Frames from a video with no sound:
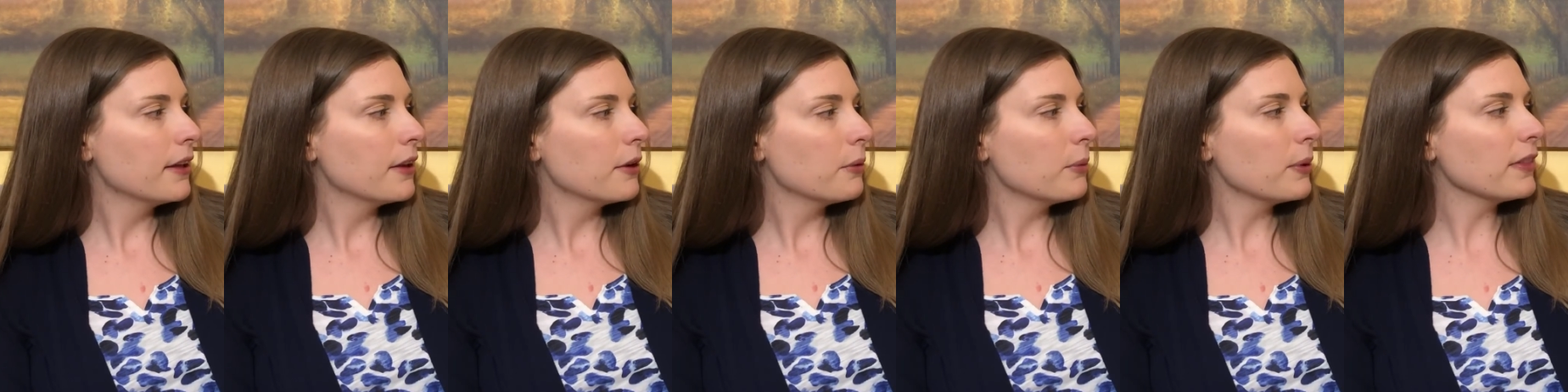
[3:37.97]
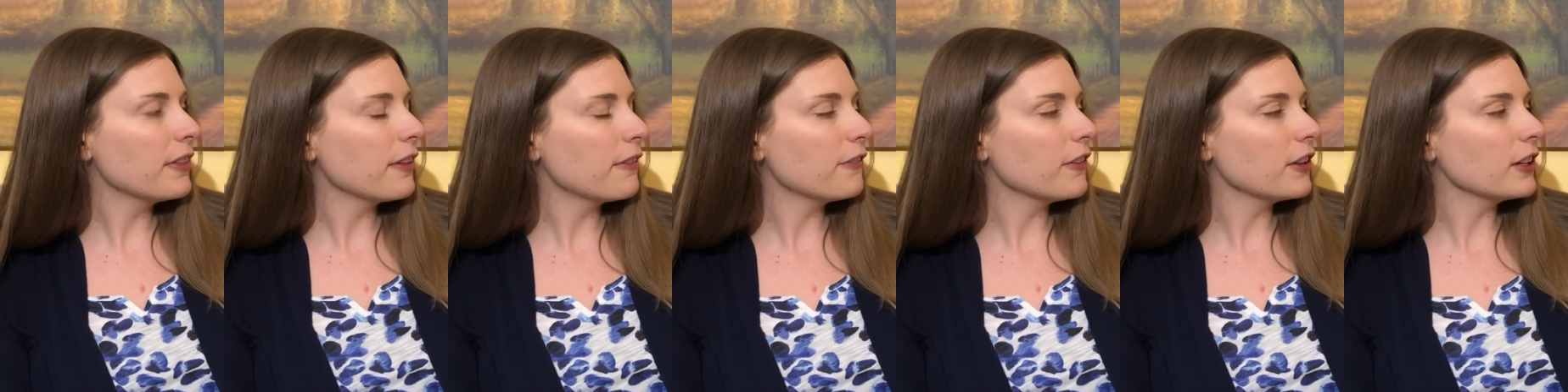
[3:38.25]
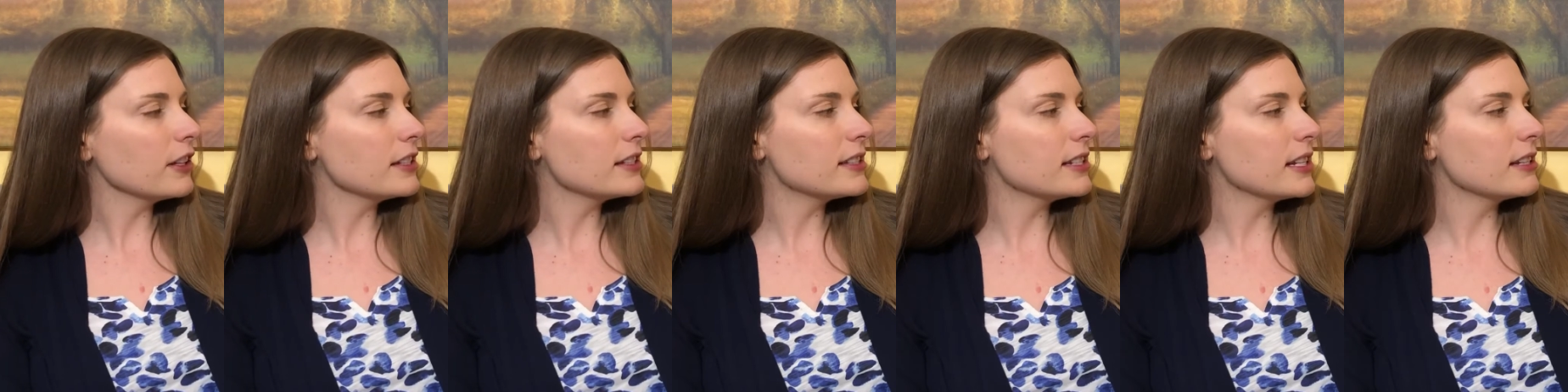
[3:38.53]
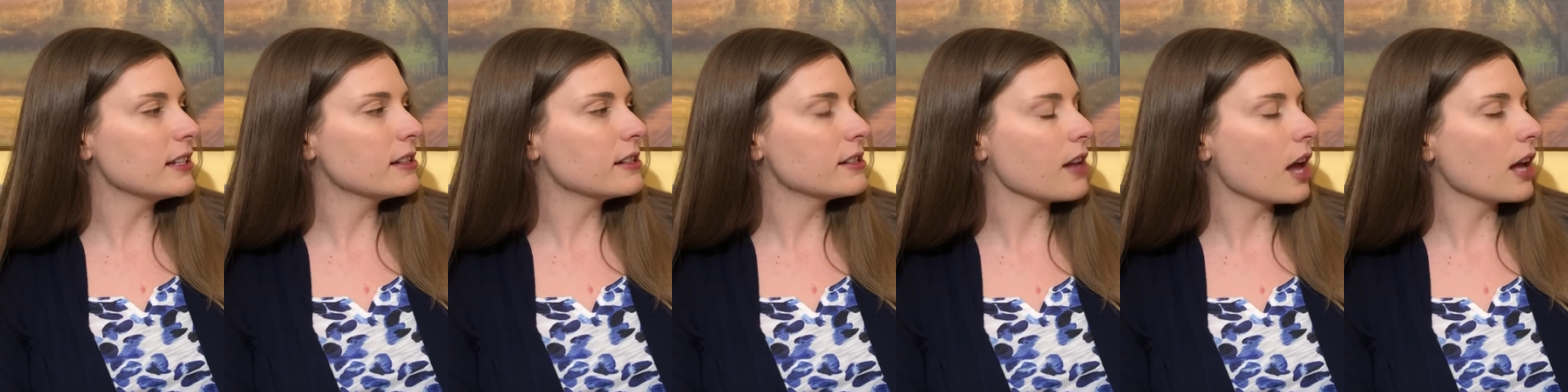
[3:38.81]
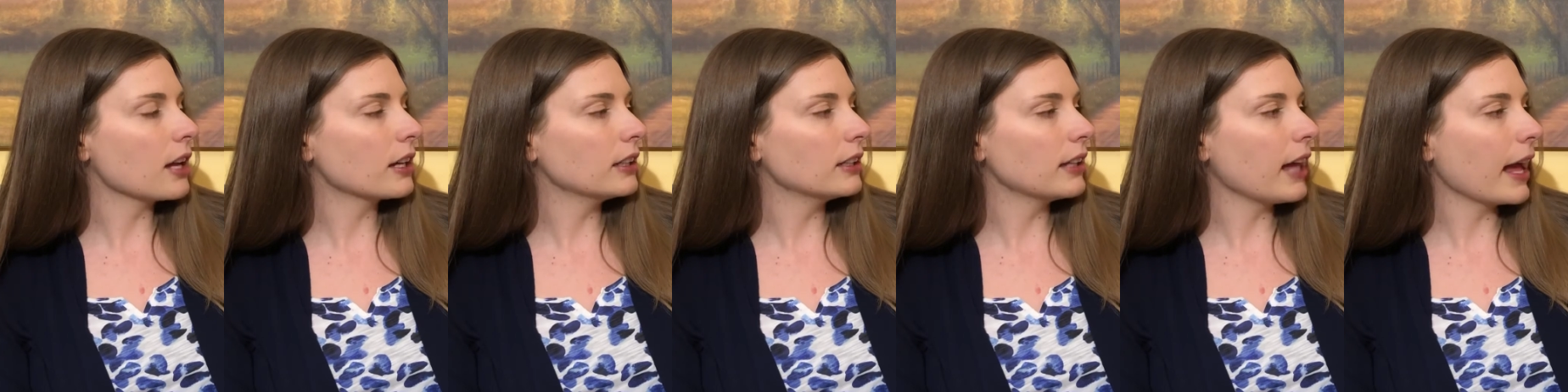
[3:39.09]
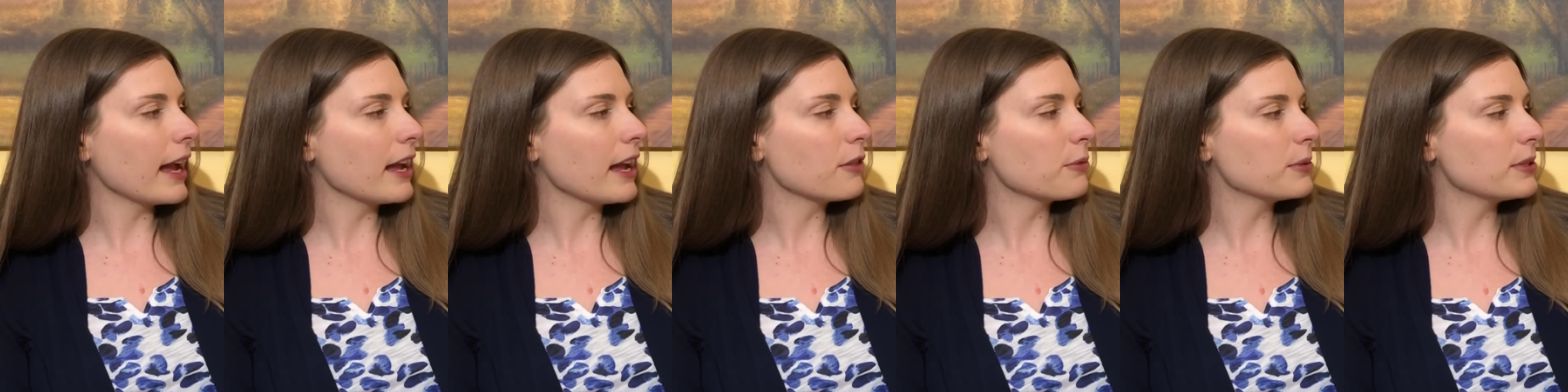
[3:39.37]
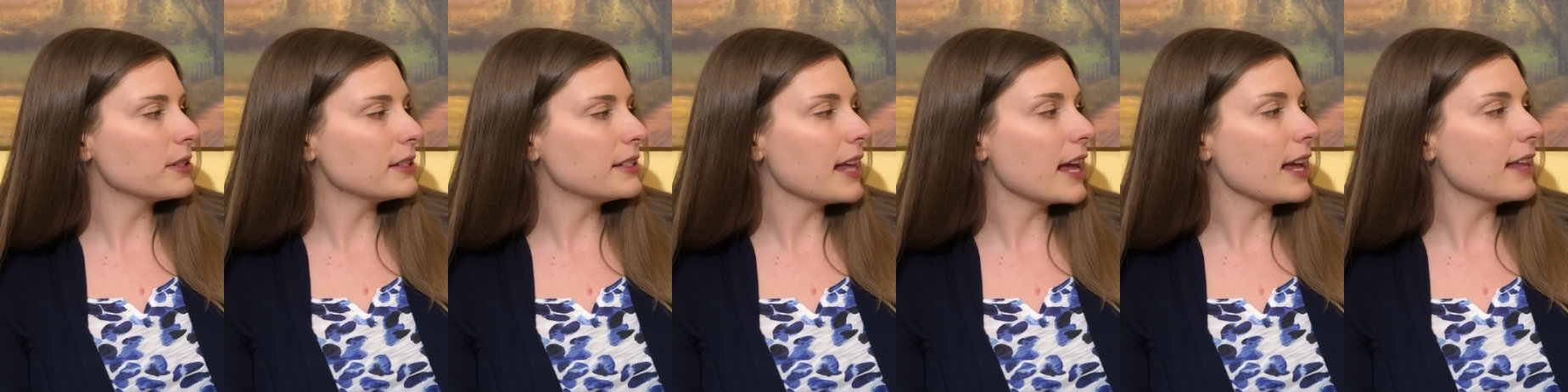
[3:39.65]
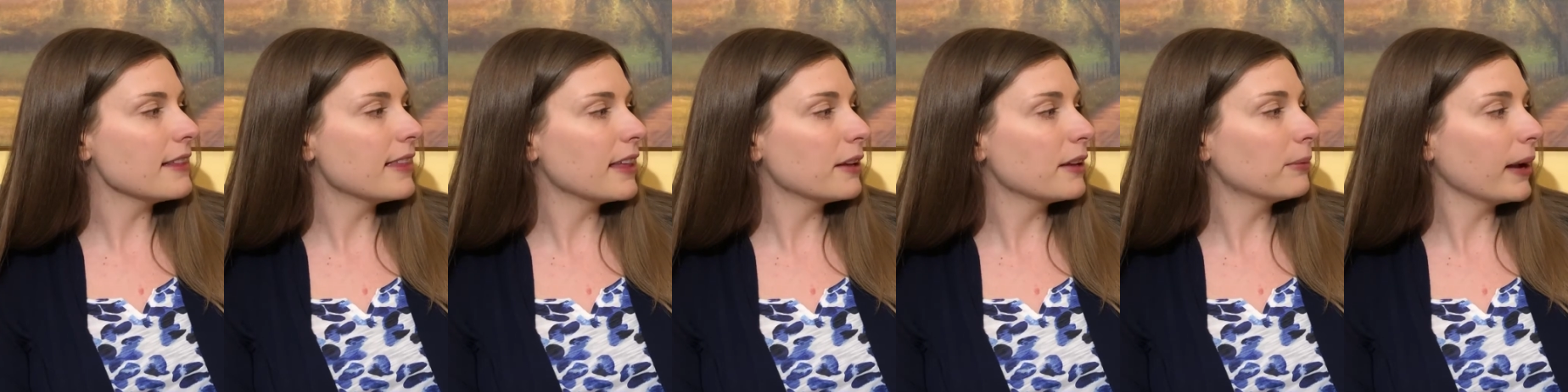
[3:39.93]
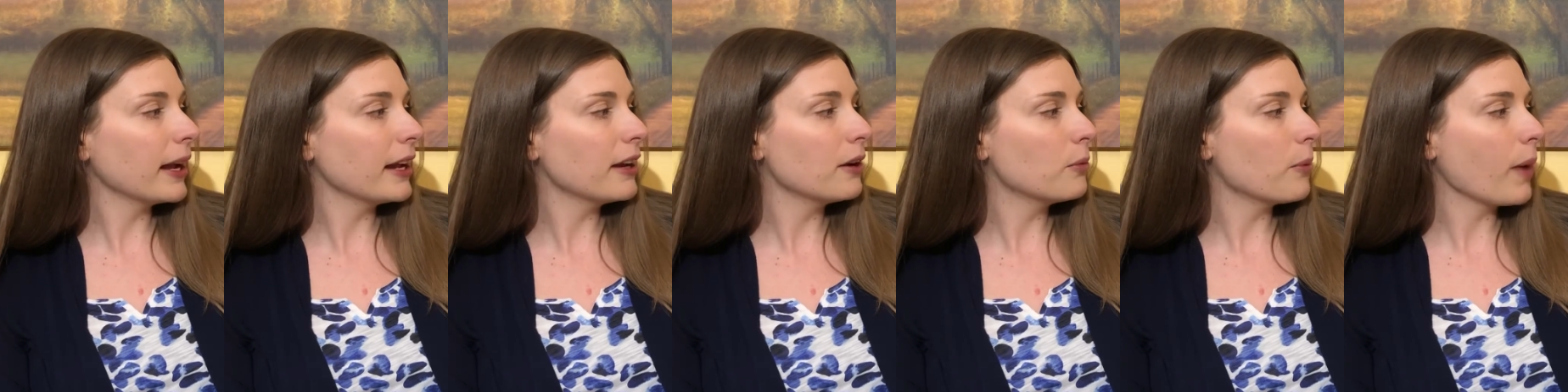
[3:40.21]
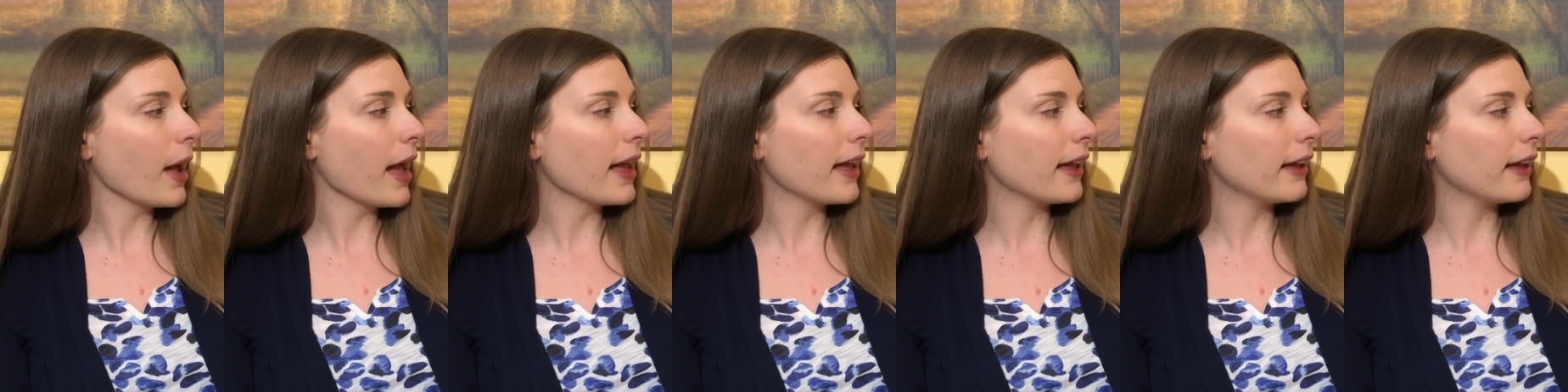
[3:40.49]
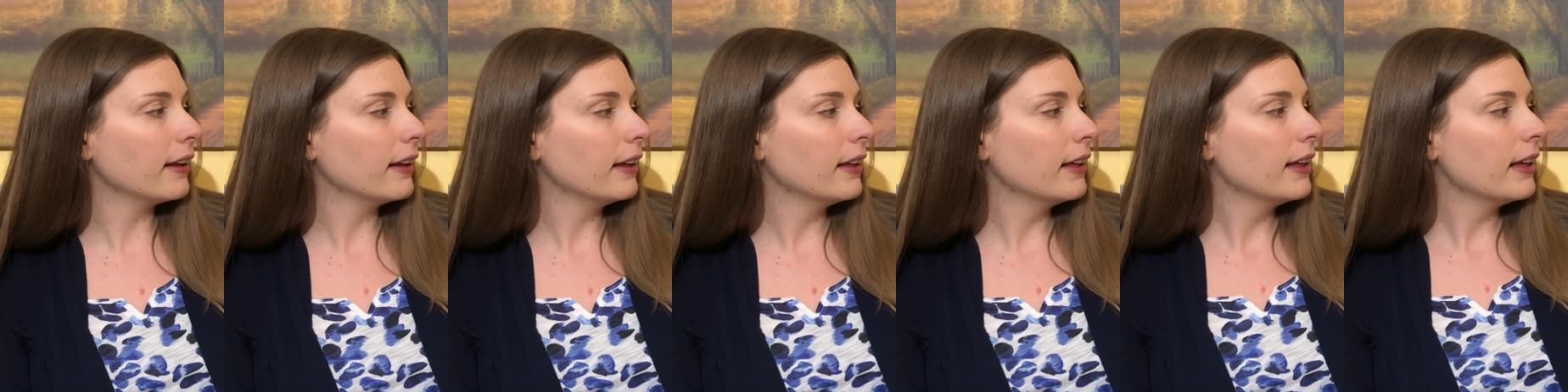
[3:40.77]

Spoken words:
When the Philistines saw Goliath was dead, they ran away.